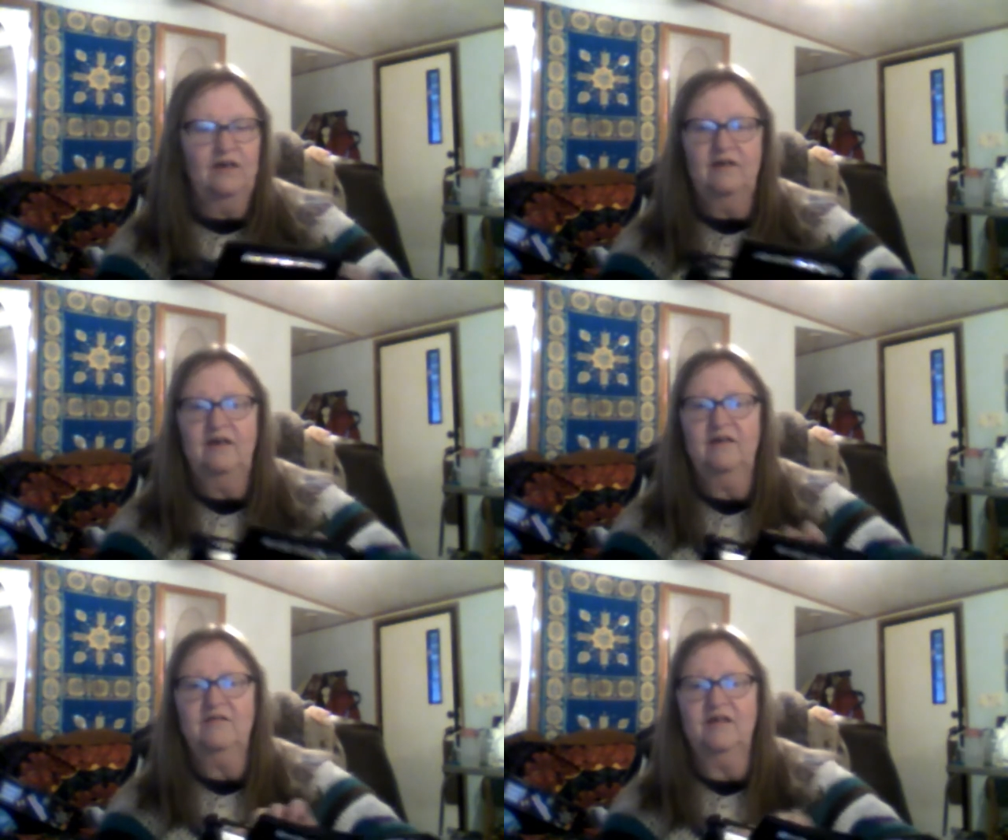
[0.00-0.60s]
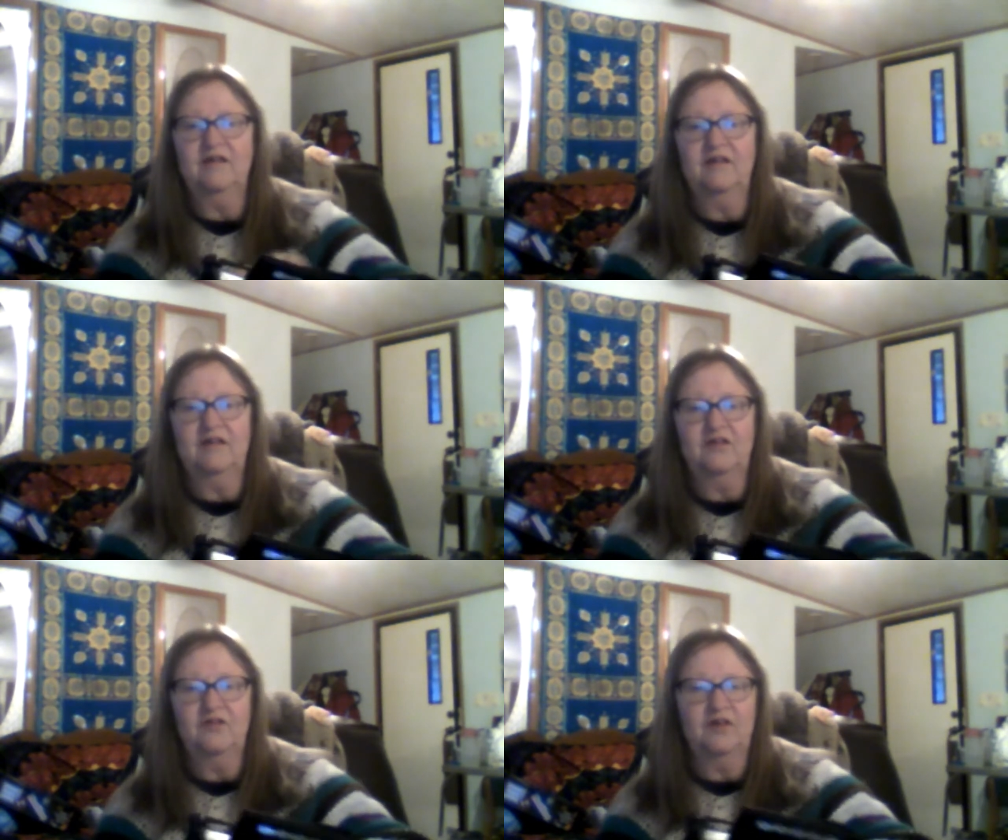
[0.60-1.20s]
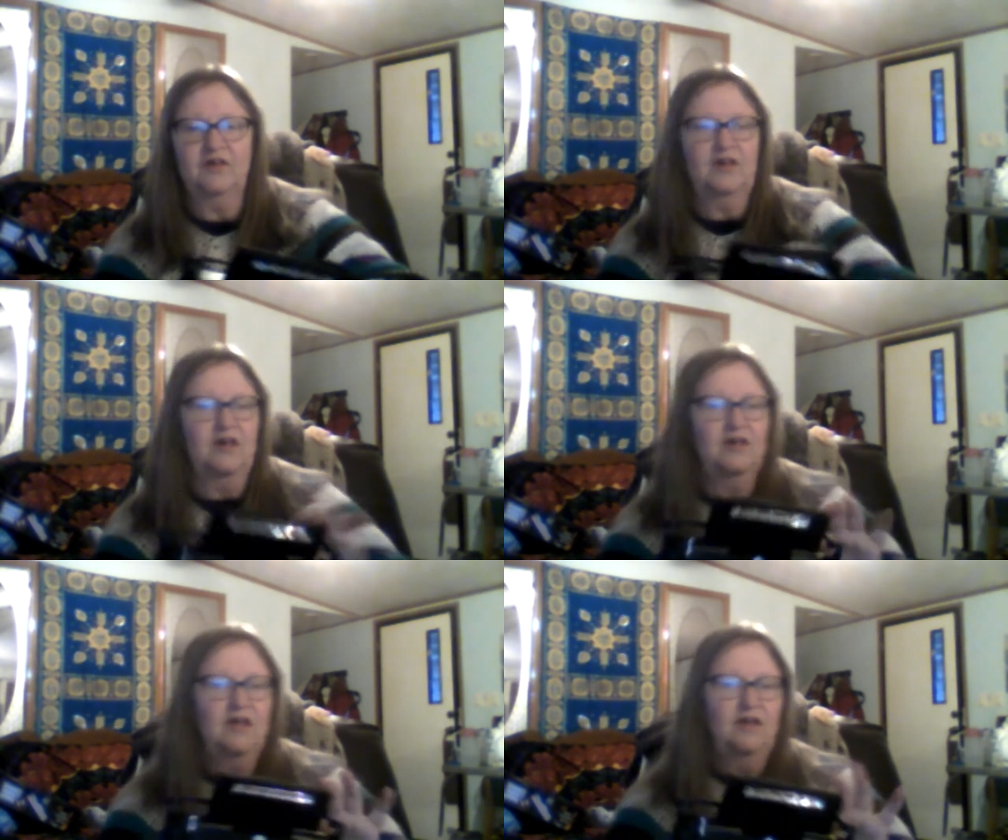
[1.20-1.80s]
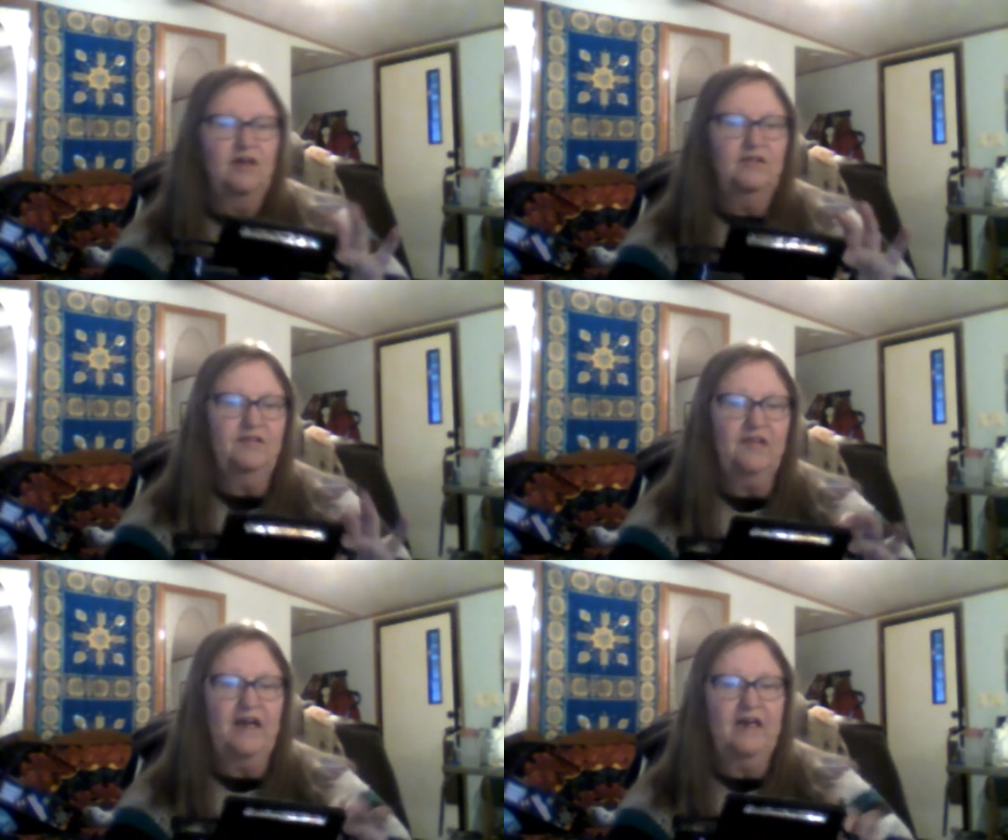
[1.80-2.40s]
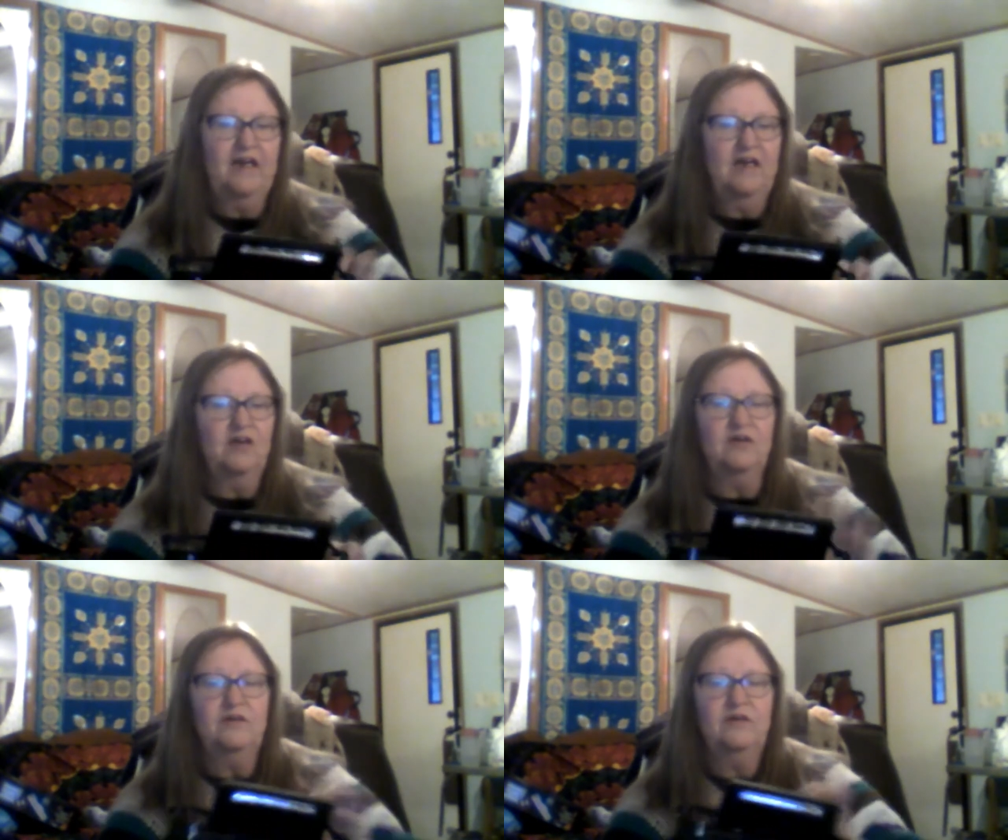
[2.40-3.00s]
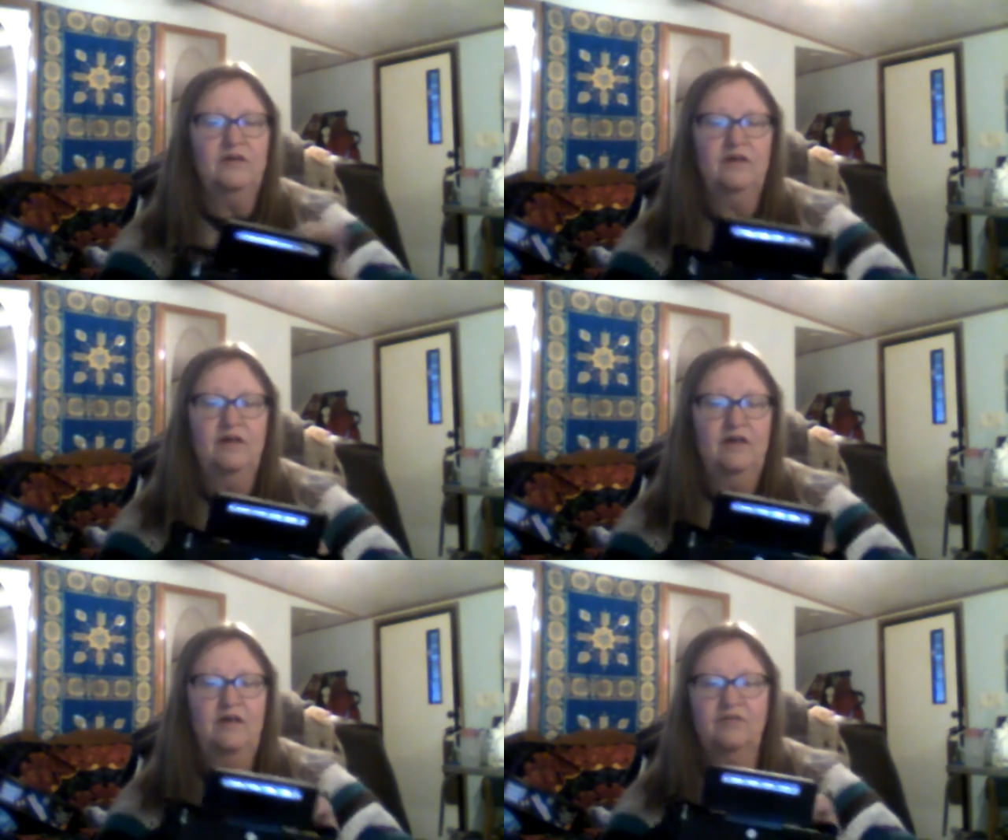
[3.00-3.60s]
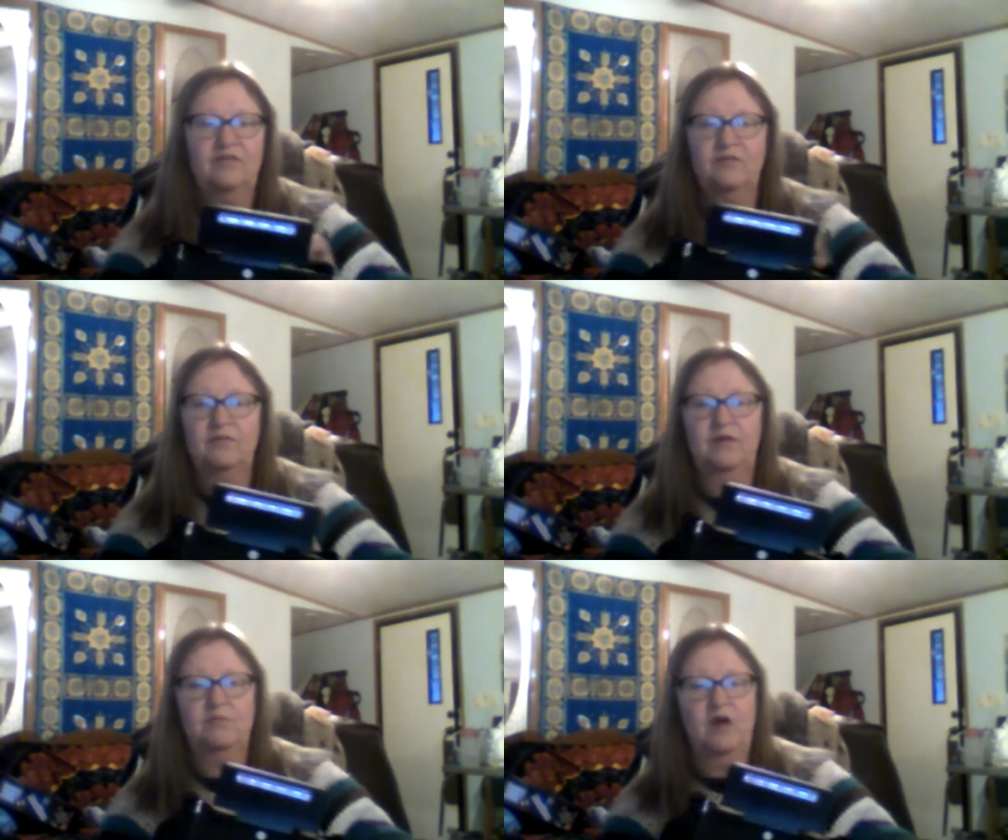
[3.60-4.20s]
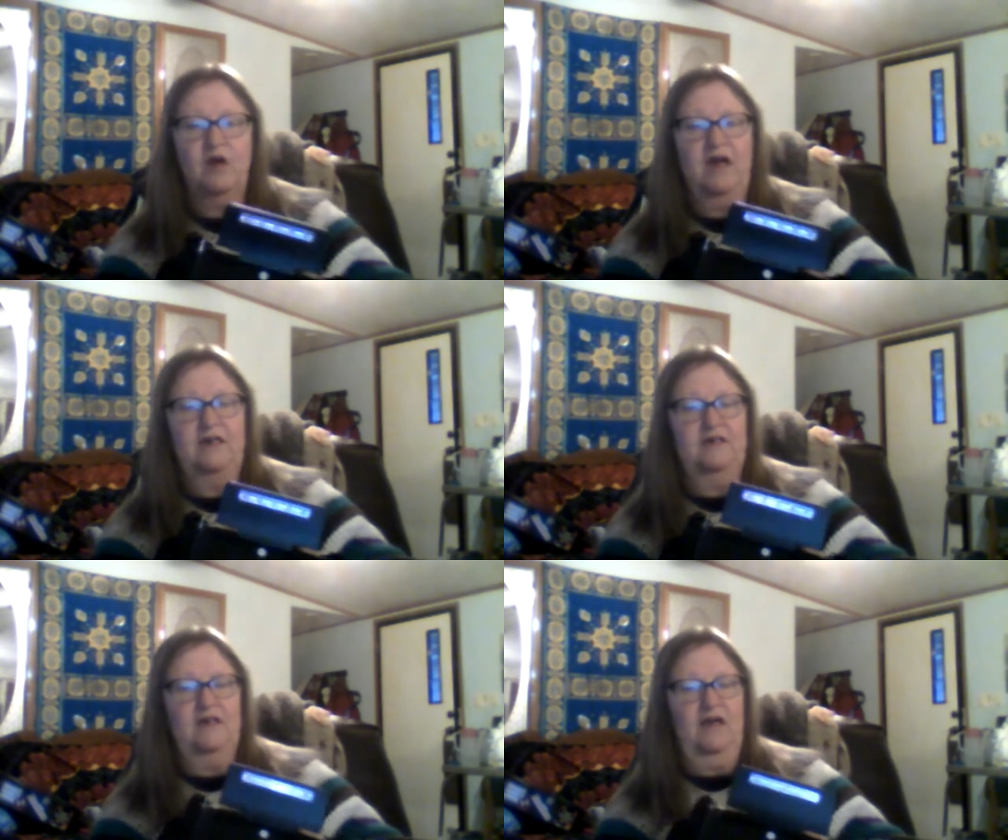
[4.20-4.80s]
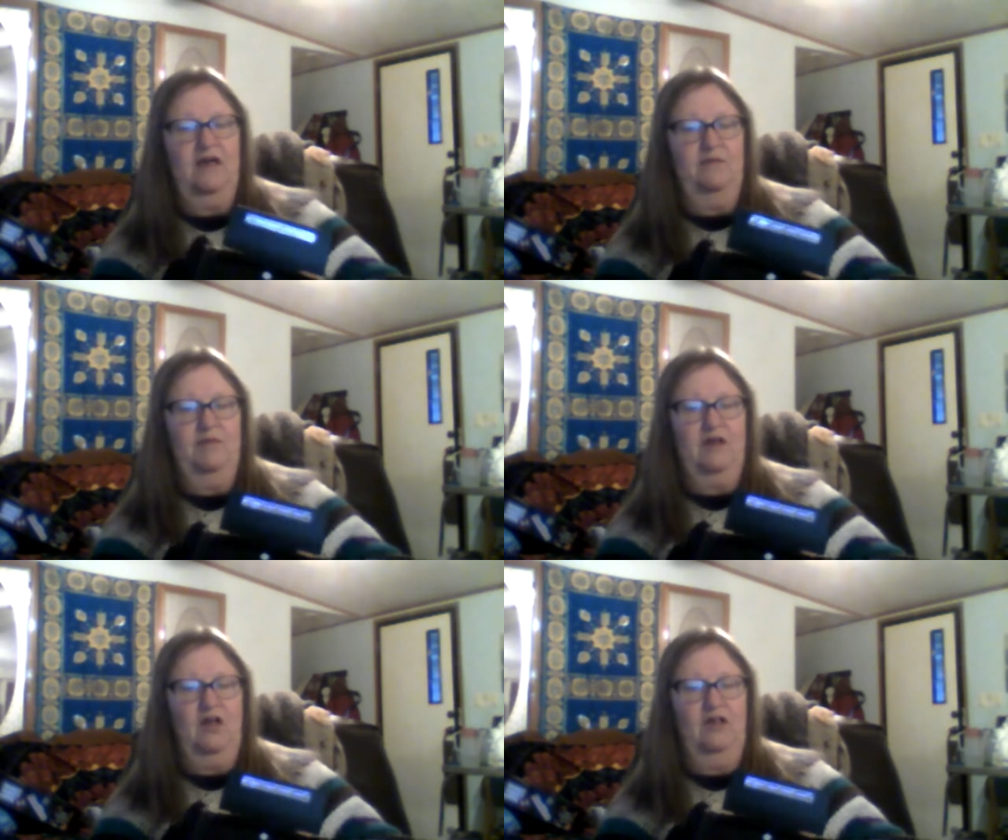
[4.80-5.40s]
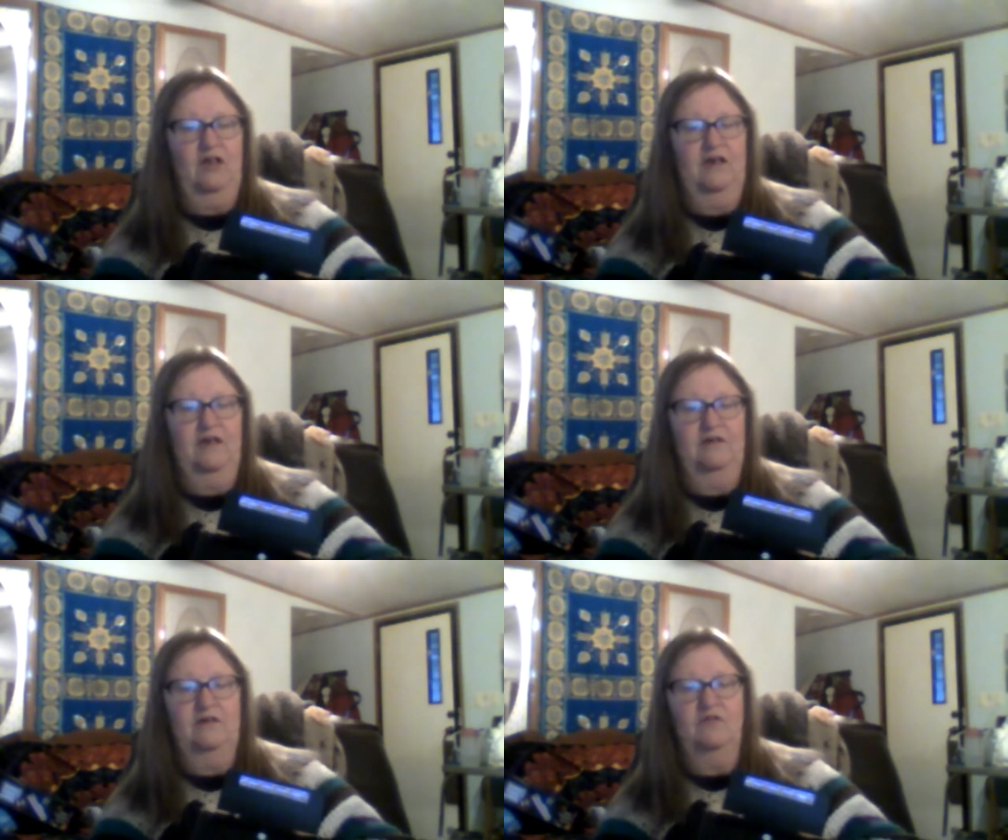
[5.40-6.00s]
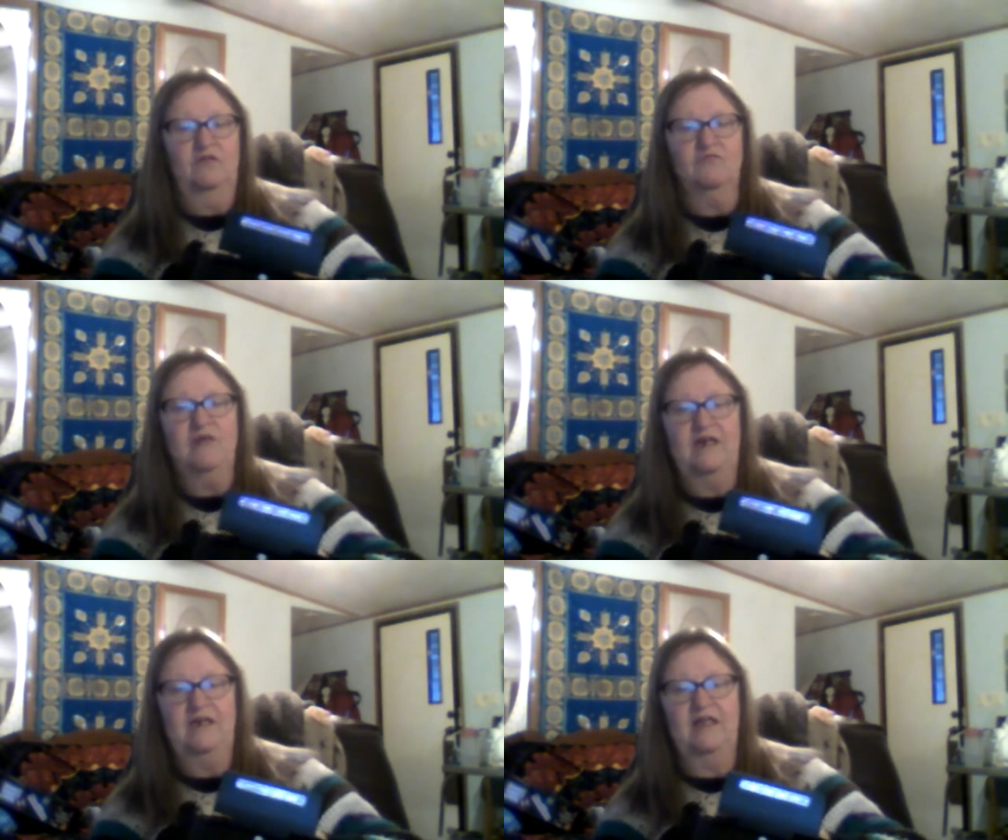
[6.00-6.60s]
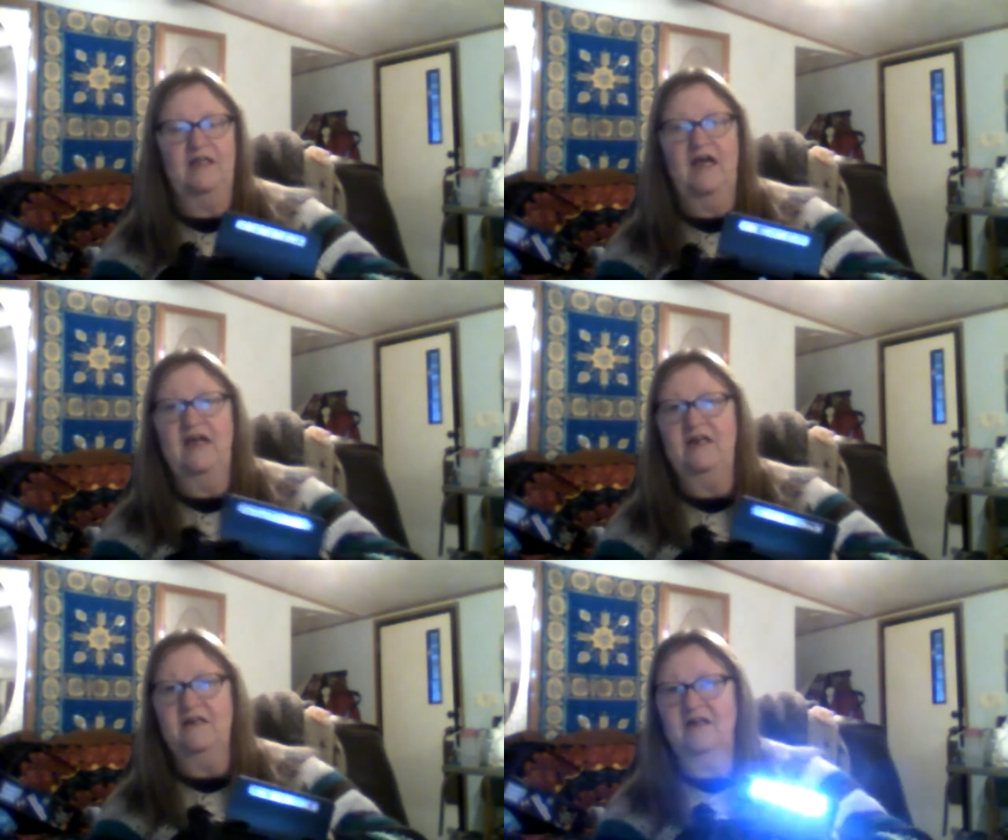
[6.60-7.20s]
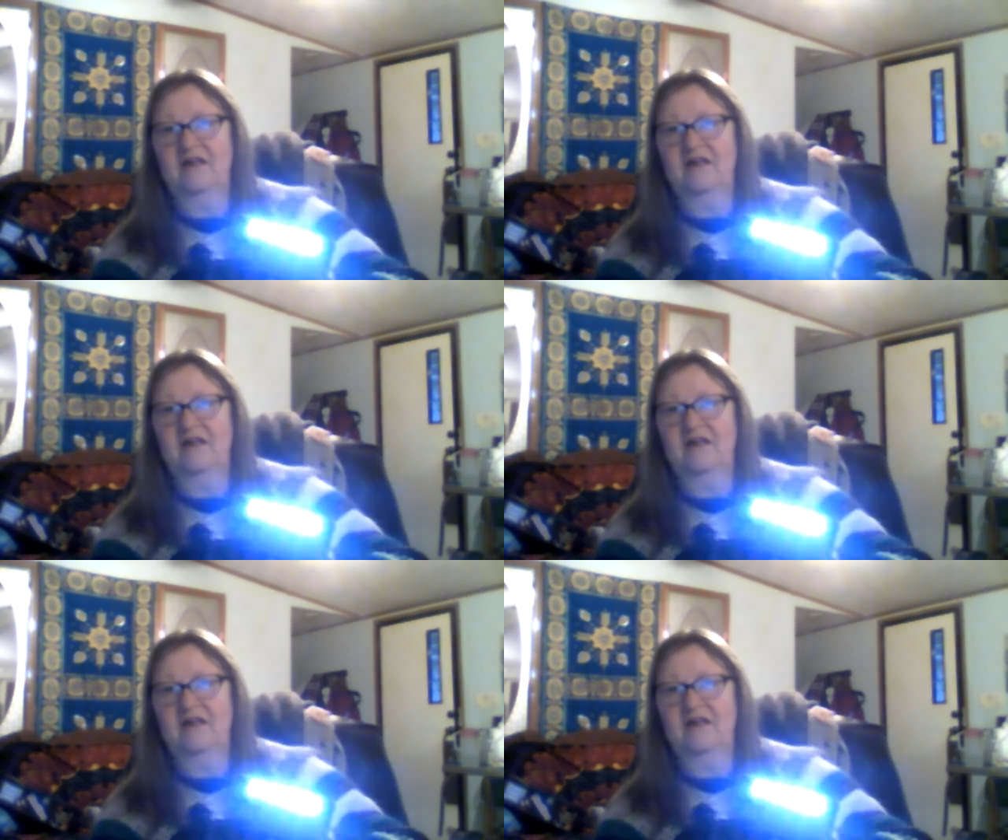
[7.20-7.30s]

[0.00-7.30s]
I accidentally turned it on. This light here is a real bright, they call it a reading light.